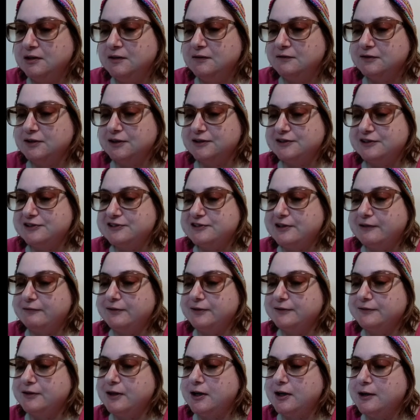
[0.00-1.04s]
Got the Seven
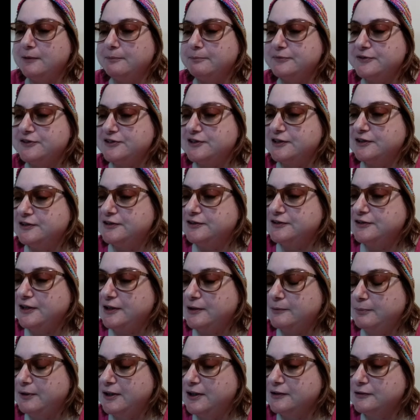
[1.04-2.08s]
of Cups and the Ten
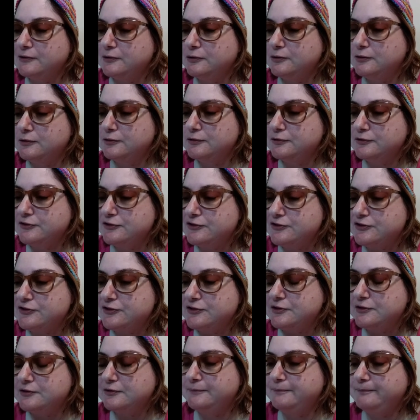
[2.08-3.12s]
of Pentacles.